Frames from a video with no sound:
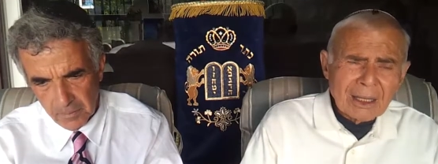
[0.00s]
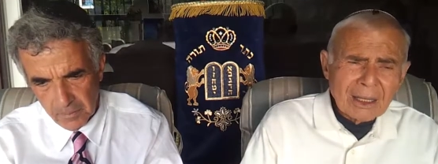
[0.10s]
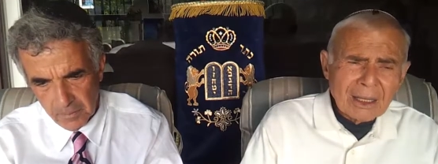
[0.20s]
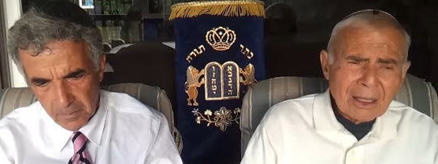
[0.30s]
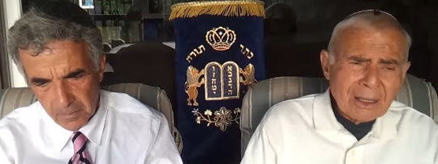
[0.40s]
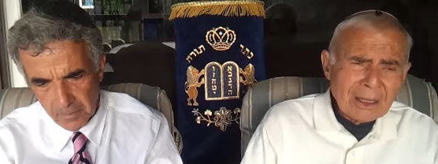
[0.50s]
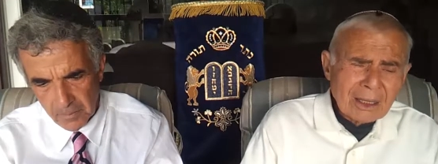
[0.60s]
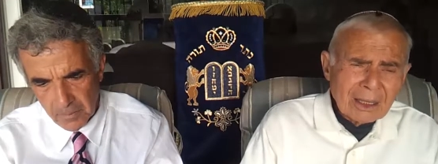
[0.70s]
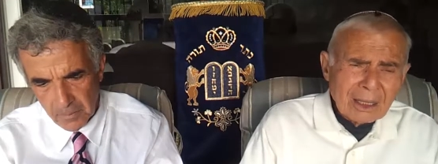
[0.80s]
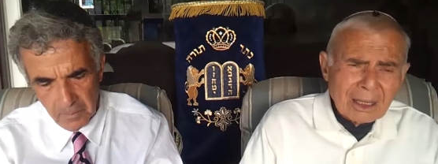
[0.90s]
Speaker 1: uh, um,
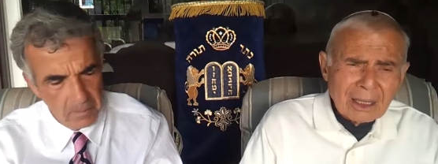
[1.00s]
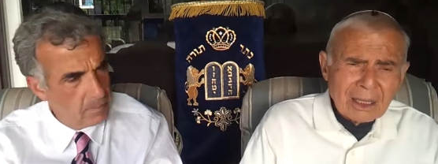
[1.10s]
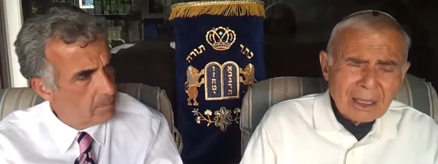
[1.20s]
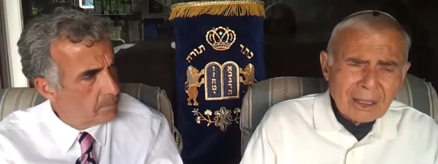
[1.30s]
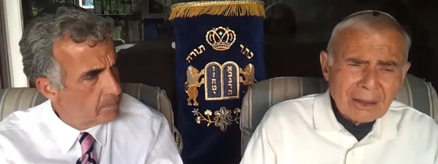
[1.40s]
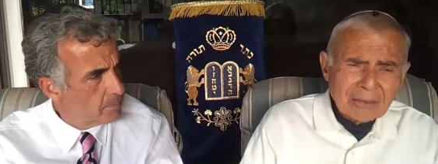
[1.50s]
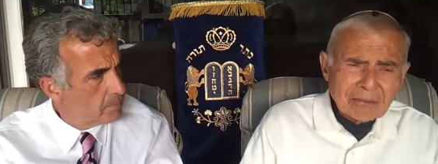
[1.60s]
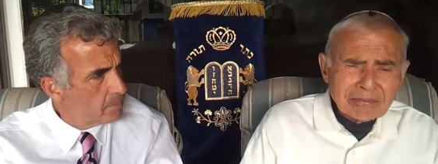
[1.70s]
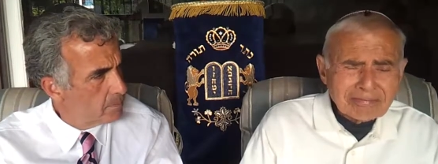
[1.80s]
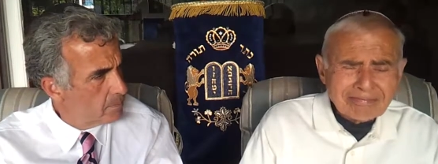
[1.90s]
Michael
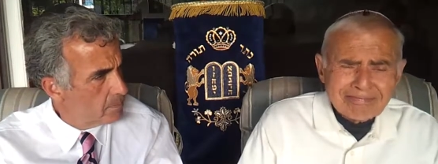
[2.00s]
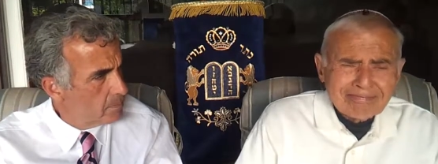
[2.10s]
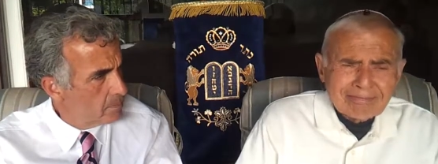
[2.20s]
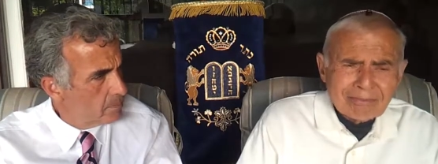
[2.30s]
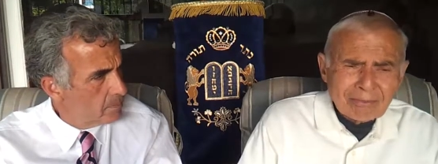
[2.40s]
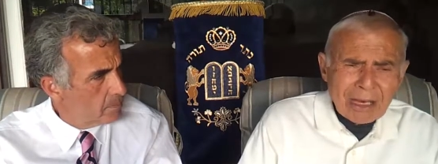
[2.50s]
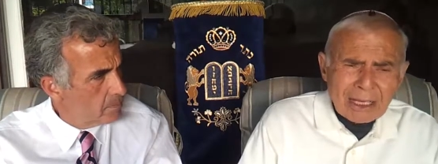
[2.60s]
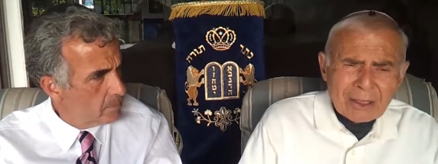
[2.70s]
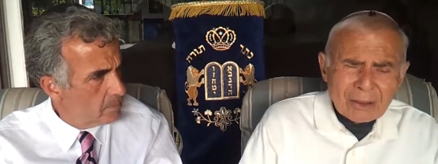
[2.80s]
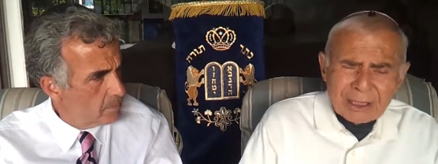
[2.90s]
Keneally was not a
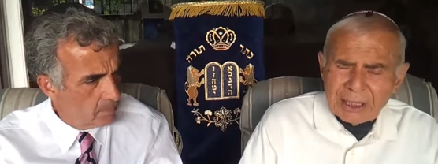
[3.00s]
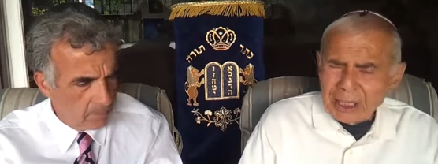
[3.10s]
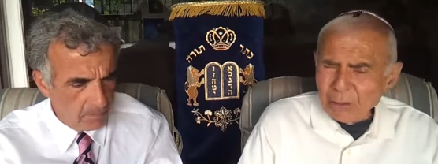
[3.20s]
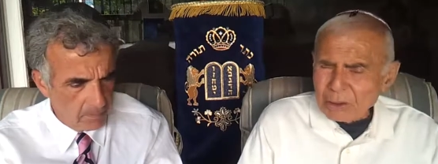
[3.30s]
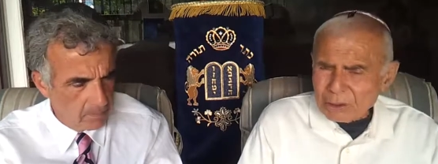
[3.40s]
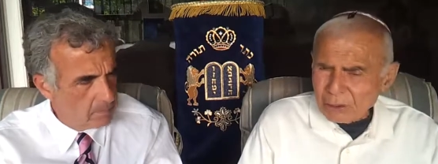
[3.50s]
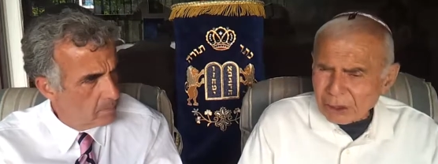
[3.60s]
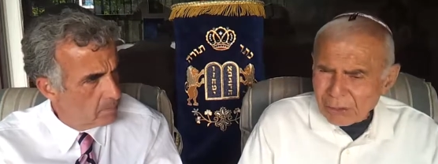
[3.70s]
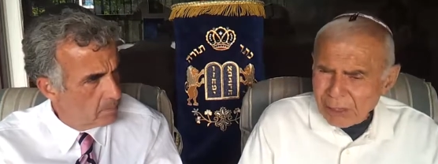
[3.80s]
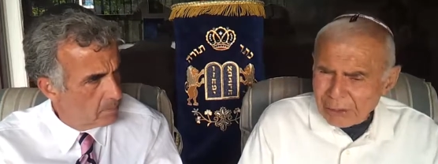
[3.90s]
great writer,
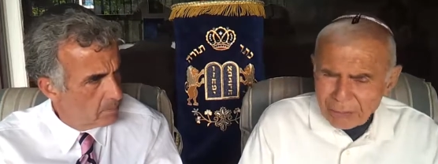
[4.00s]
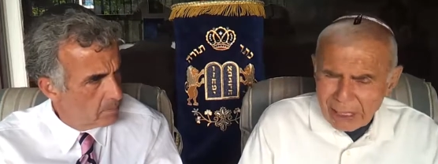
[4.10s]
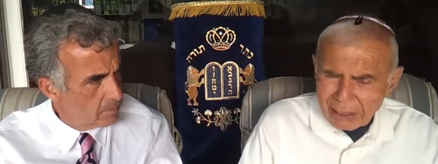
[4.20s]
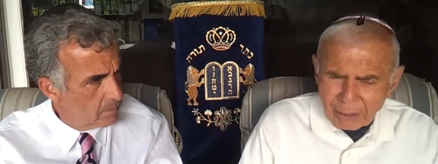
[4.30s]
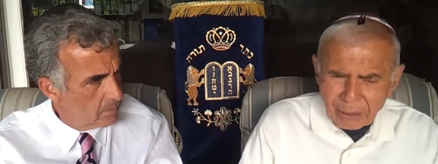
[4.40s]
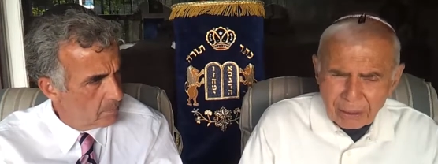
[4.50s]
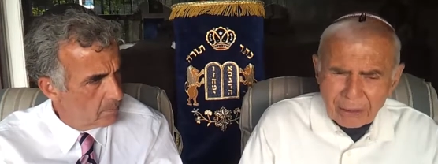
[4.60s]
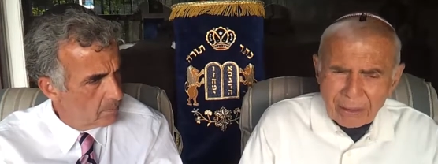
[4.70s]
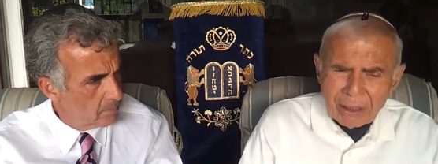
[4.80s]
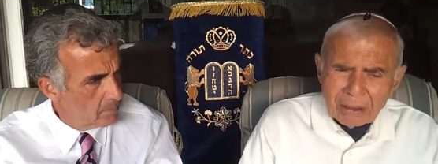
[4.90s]
but he wrote
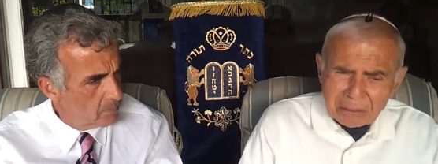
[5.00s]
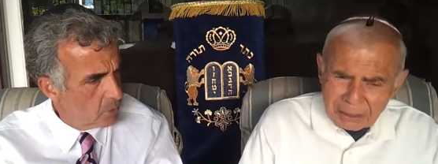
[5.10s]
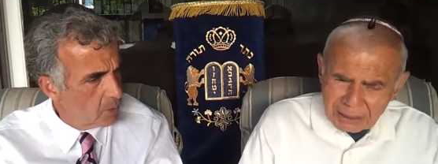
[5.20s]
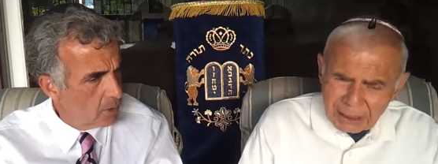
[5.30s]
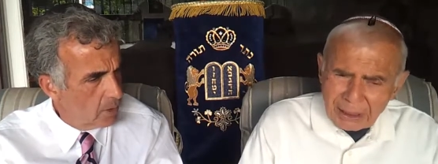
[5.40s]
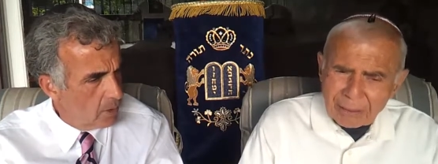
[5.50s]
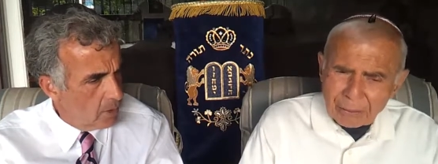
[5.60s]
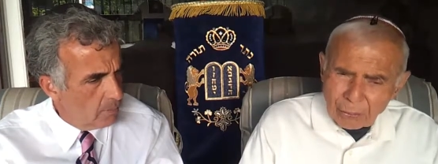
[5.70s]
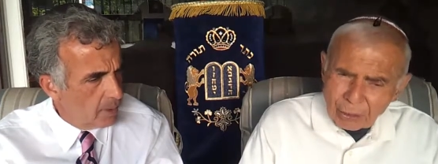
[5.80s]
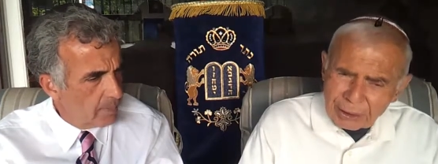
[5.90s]
but Michael Keneally
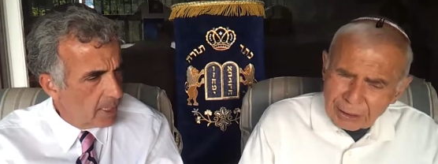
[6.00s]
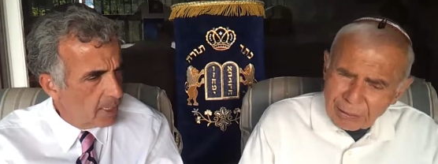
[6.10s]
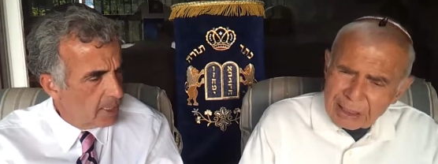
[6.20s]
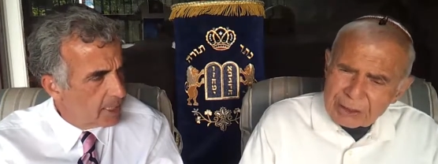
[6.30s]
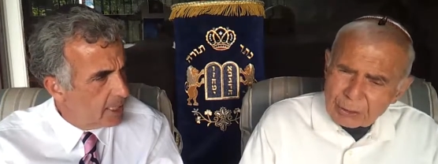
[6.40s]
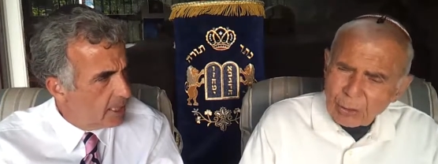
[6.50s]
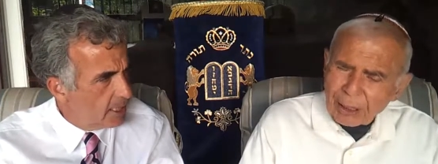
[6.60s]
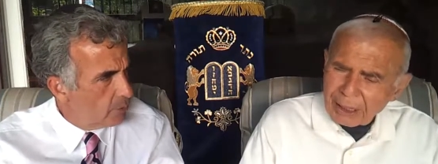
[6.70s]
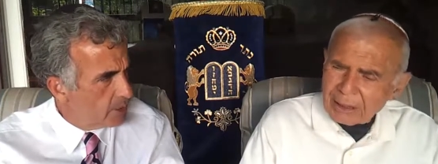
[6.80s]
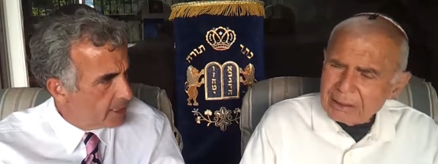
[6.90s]
was
Speaker 2: connected
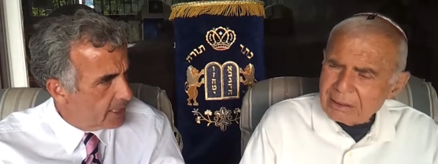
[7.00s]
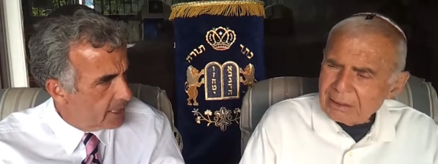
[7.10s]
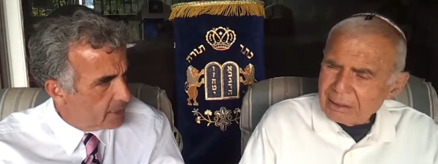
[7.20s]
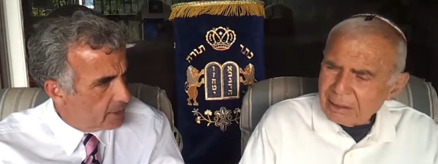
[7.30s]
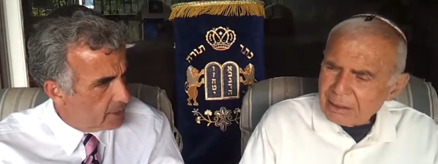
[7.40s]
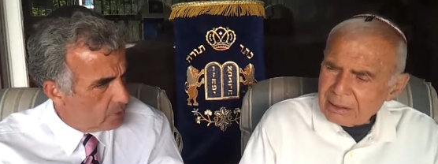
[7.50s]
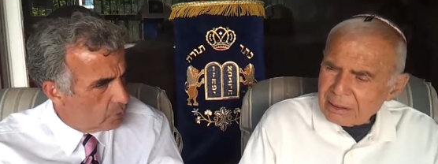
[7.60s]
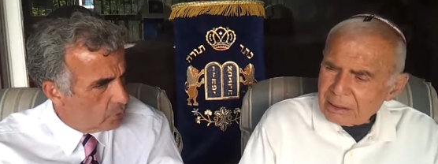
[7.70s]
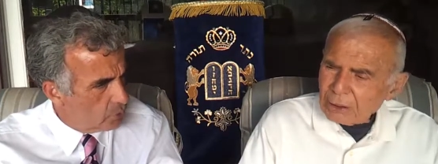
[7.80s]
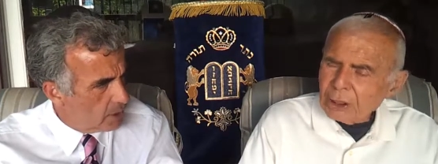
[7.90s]
to. Uh, is the
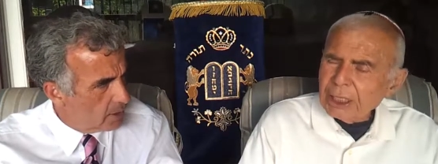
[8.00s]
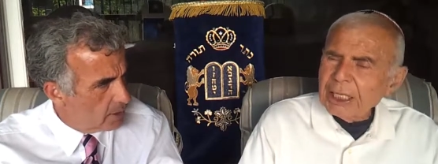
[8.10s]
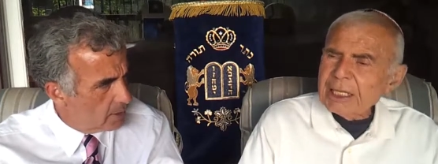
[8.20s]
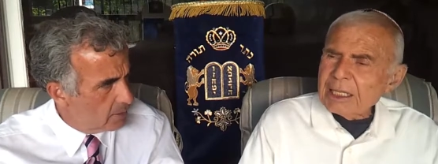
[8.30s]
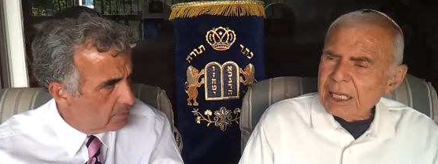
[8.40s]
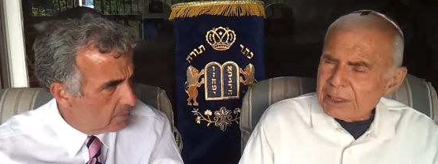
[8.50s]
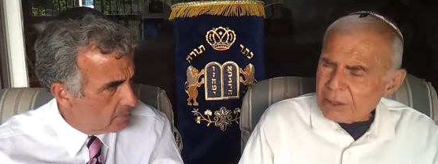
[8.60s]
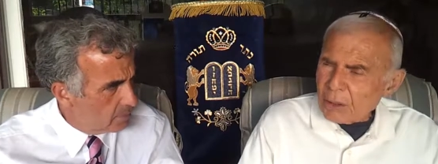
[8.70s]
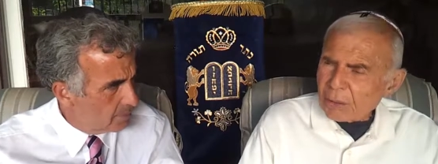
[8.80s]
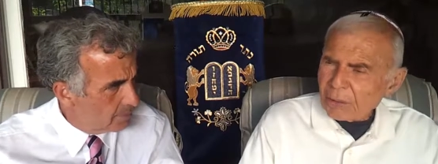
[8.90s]
author. But he's
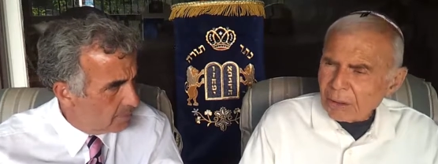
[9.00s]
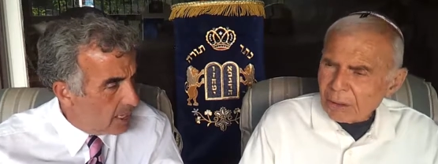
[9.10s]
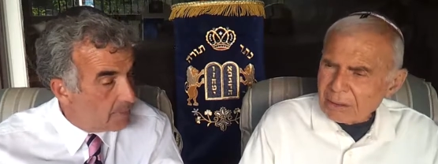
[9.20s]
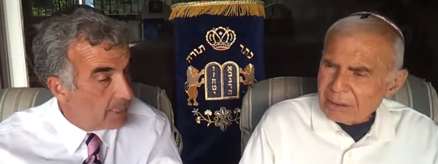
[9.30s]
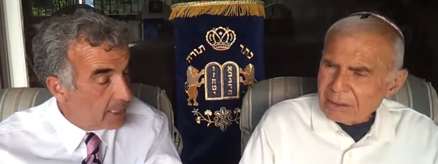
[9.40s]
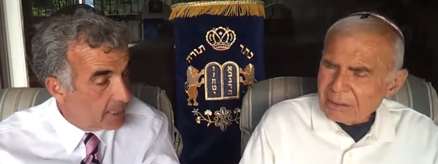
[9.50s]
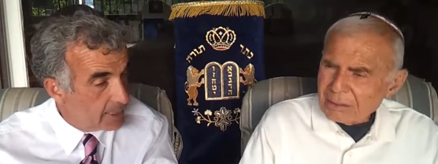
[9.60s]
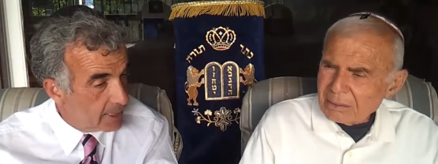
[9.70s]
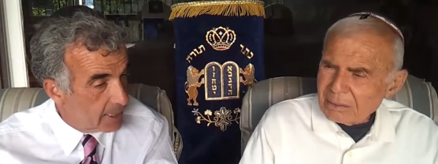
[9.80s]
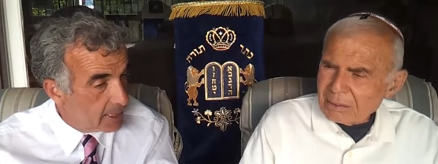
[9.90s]
connect. He knew
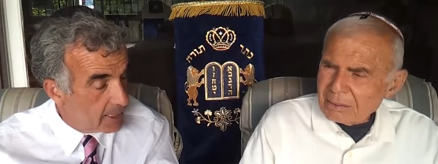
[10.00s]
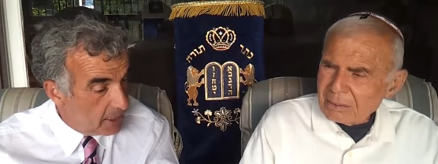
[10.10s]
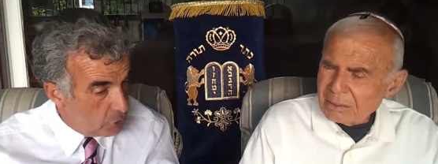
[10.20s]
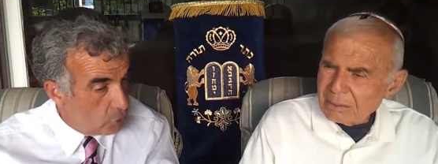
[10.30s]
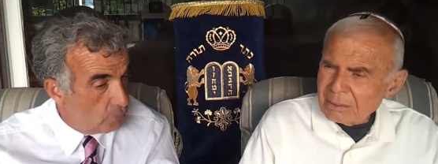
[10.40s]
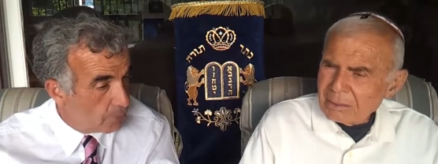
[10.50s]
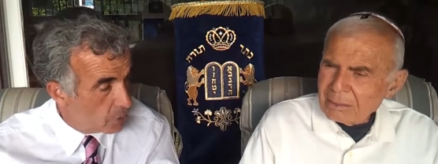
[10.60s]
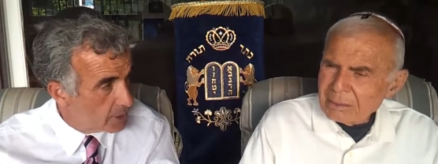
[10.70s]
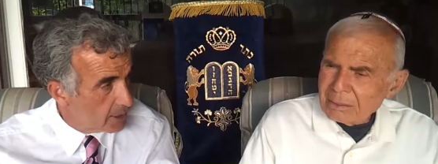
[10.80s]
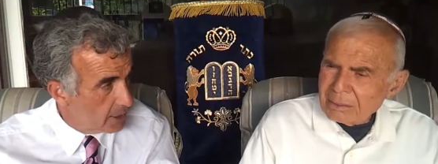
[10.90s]
personally uh,
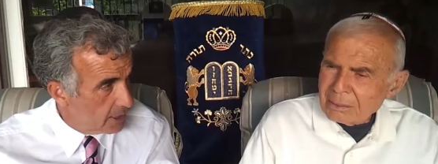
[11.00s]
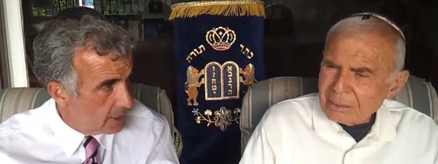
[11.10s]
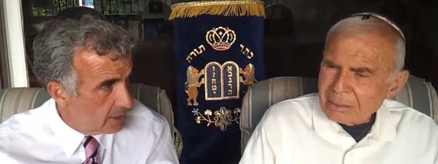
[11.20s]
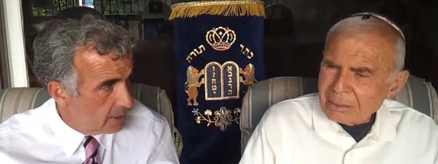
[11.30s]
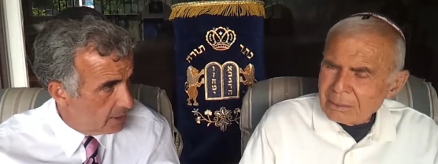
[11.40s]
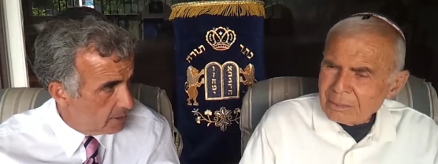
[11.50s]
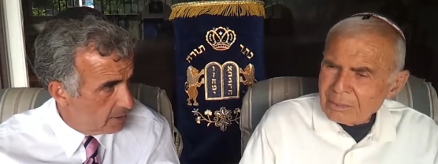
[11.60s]
uh,